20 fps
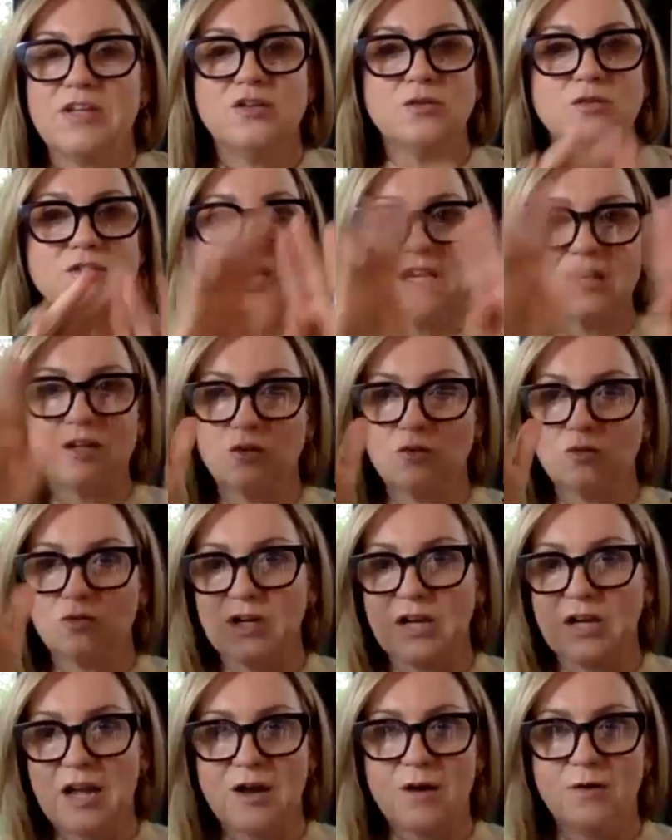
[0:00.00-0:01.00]
how to
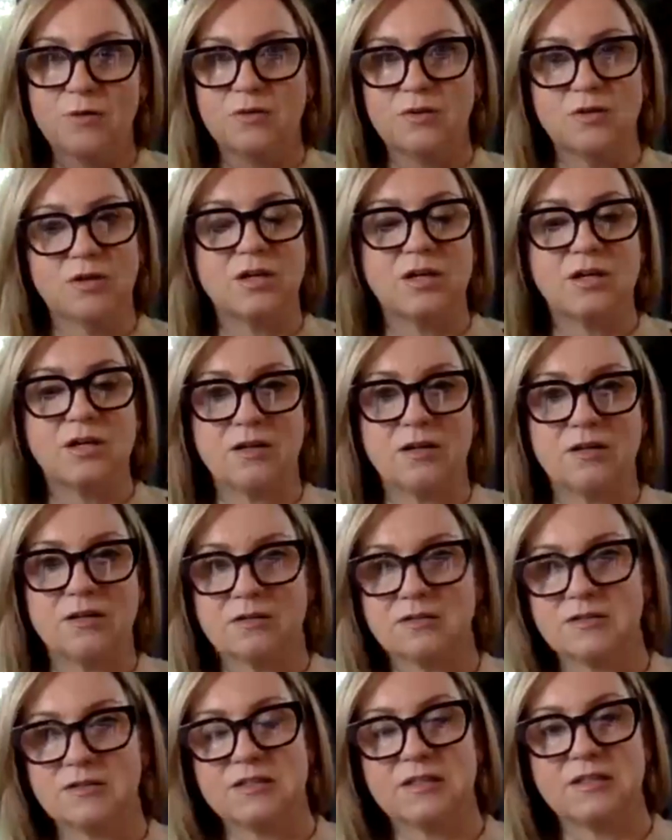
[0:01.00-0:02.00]
grit out
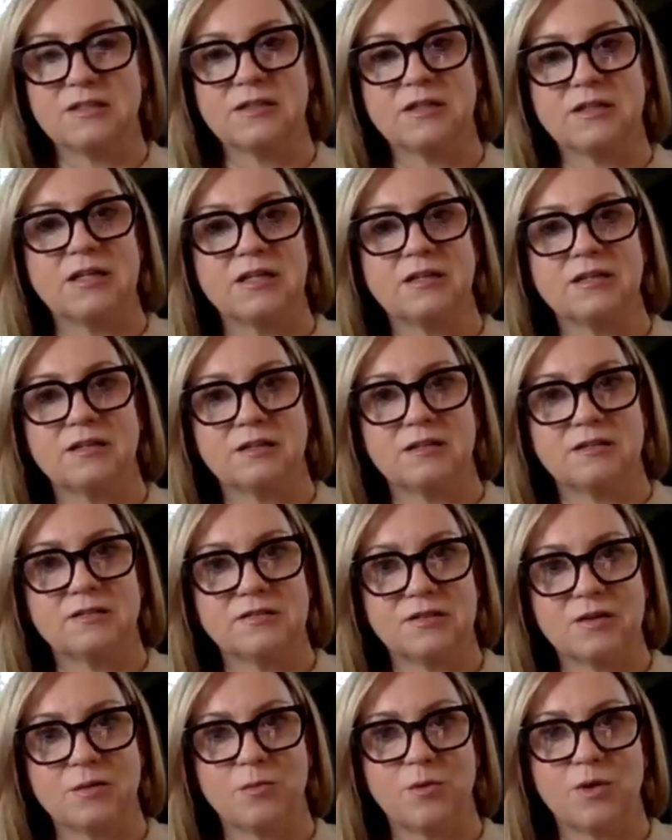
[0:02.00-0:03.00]
a ceiling
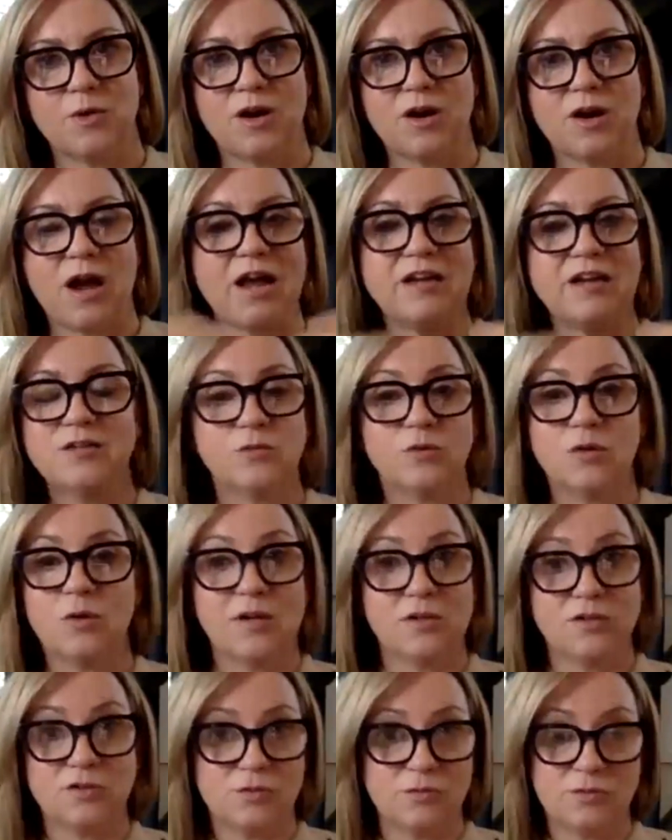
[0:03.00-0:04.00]
somewhere. I don't know how
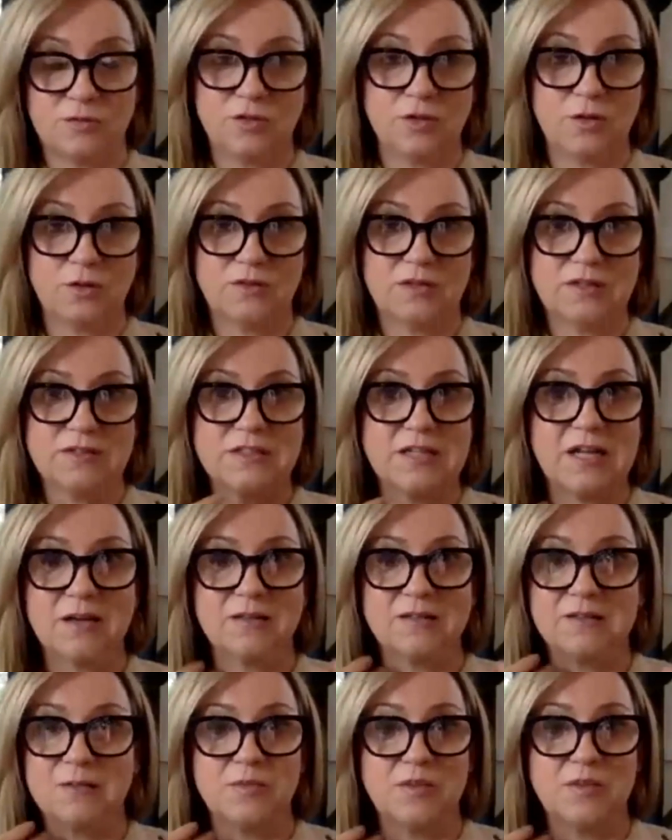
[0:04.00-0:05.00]
to do, that's
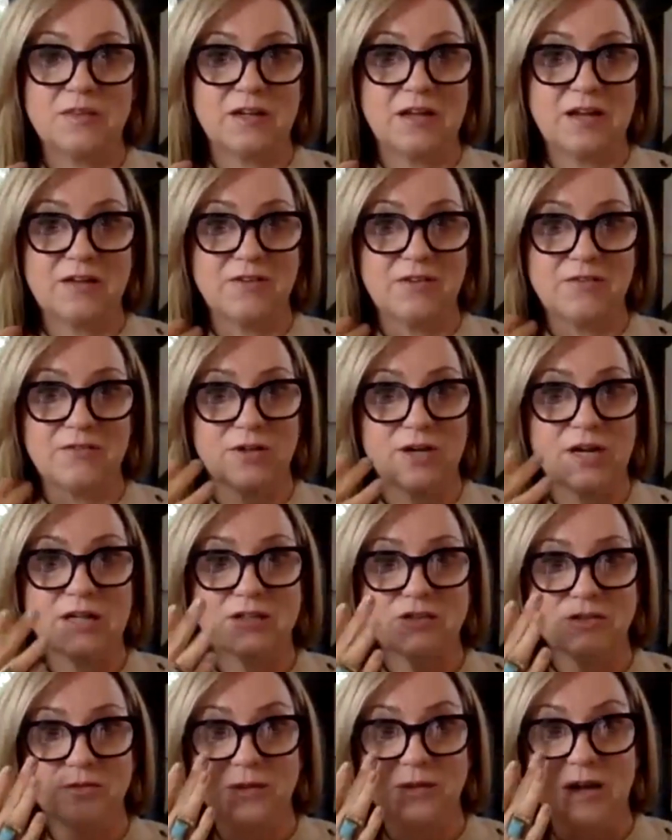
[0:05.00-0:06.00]
not something that I've ever had
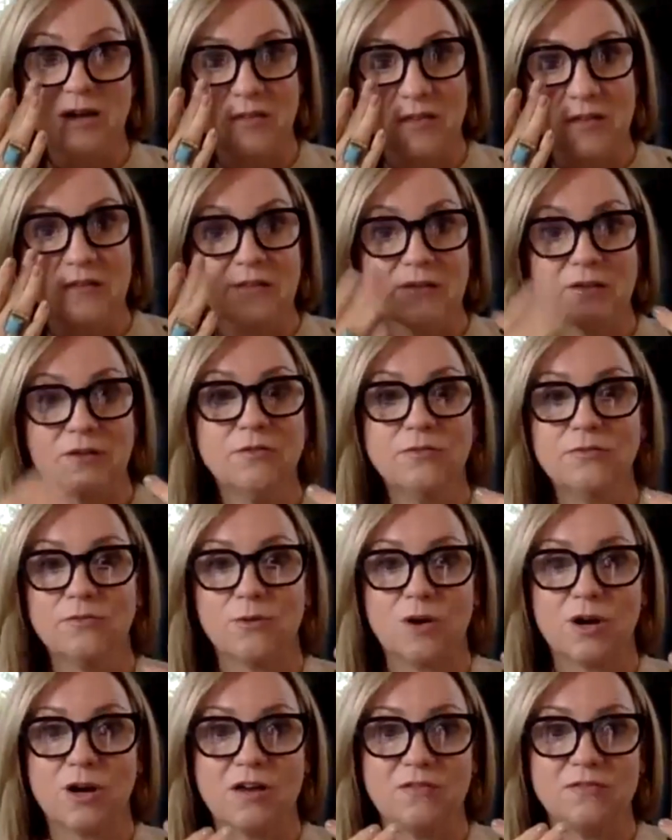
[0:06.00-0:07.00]
to have the skill
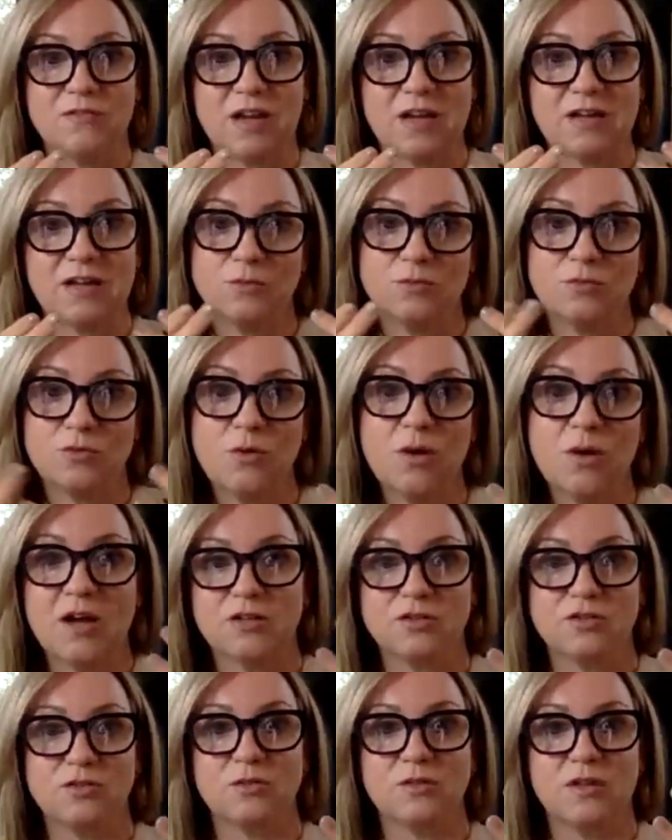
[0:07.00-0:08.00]
for. I don't know how
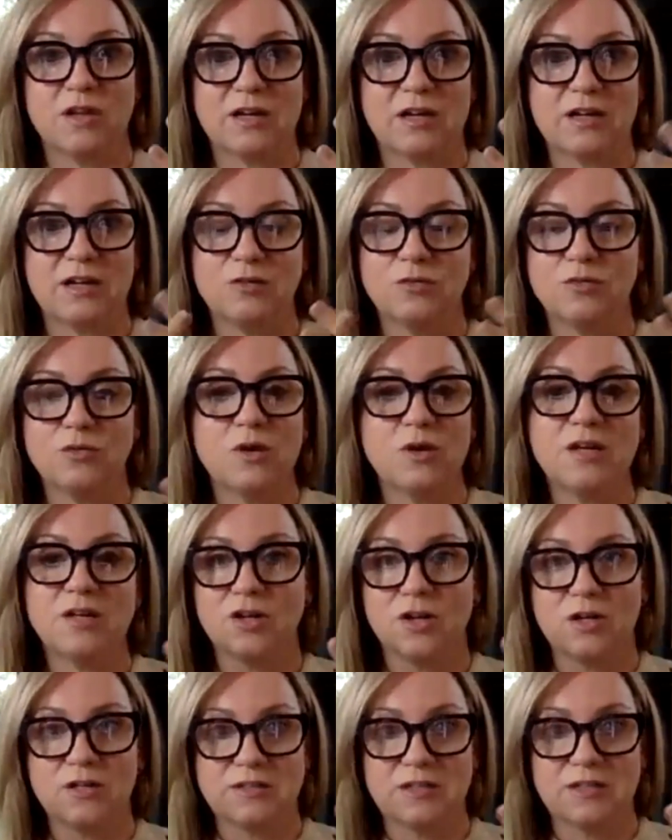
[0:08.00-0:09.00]
to do that. I don't know how to
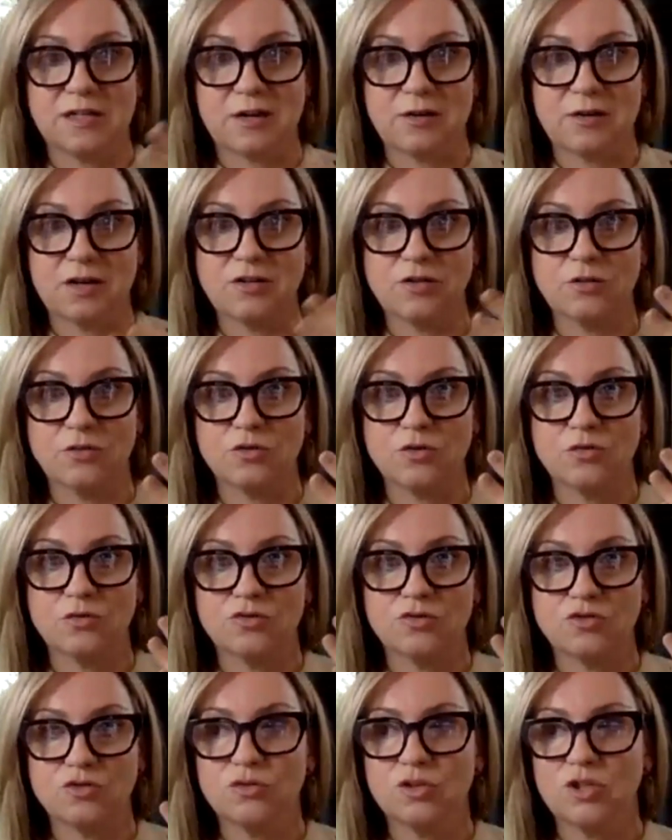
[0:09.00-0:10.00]
cost that out. I don't
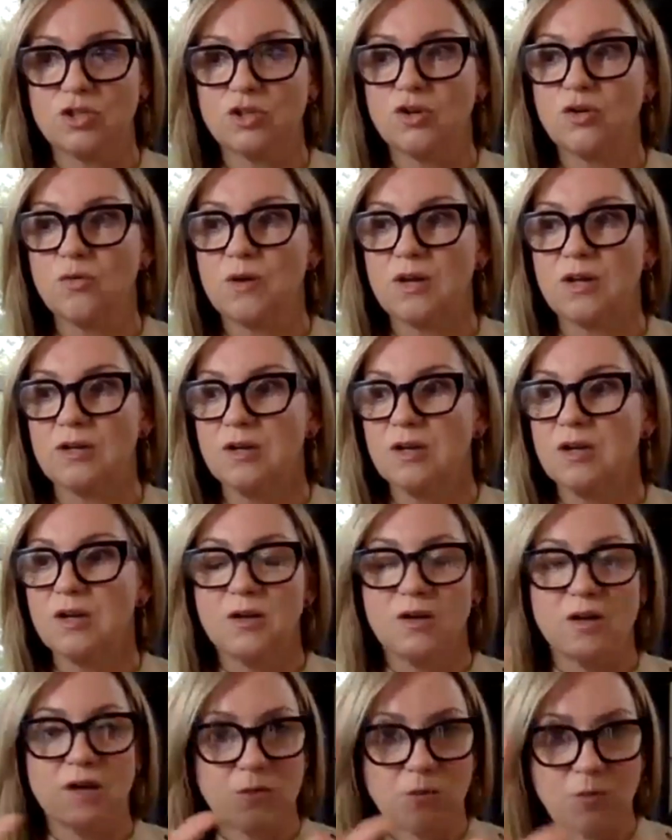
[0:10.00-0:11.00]
truly know what
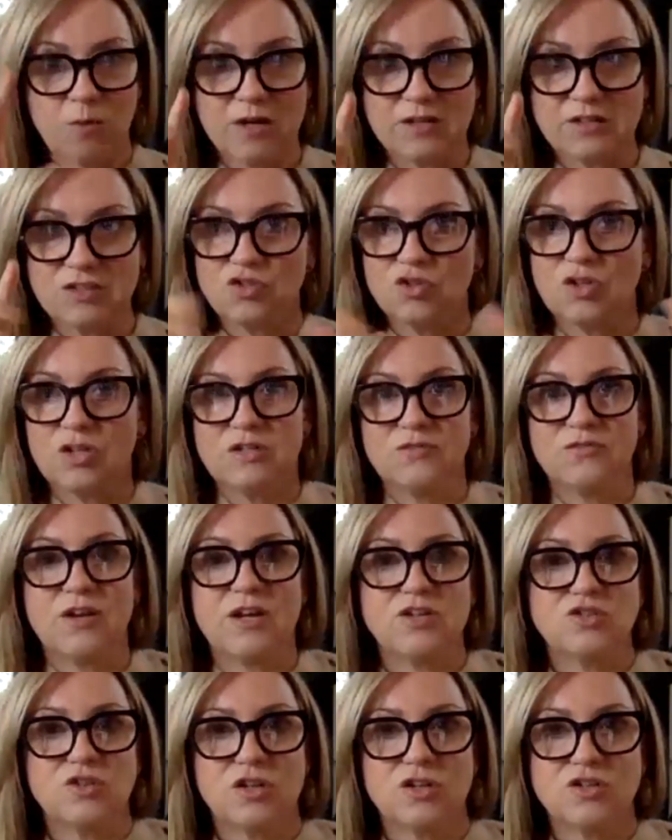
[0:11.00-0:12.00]
one strand of
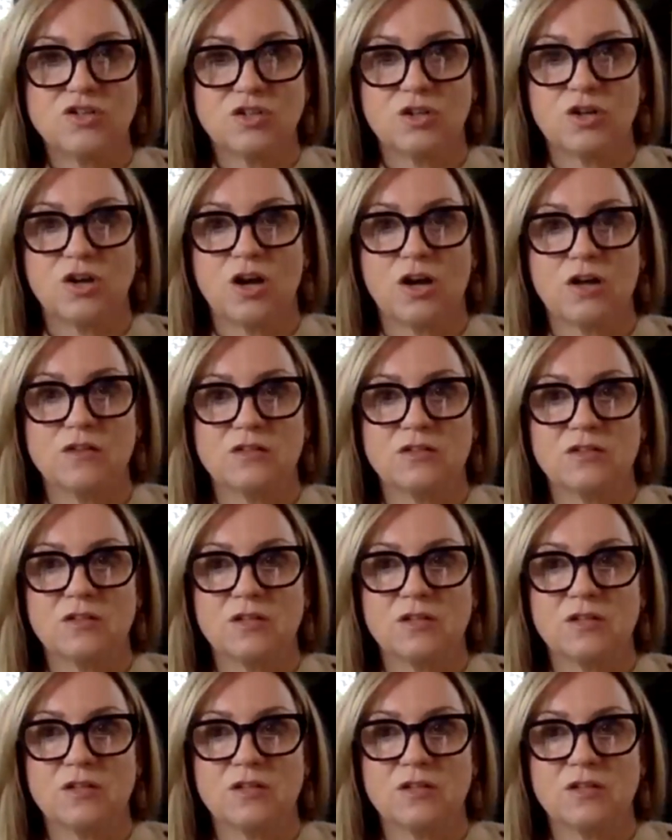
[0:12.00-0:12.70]
hydrangea costs.